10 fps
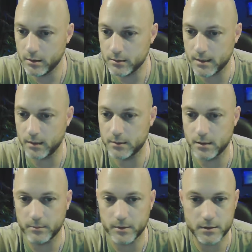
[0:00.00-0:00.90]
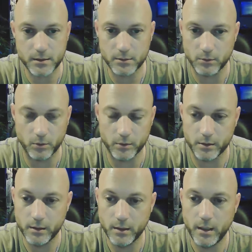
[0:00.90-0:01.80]
Teletubbies, dear Lord.
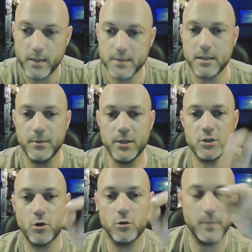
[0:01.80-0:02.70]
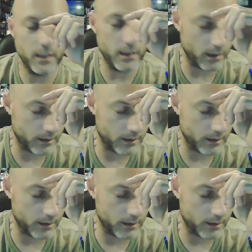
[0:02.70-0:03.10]
Somebody showed me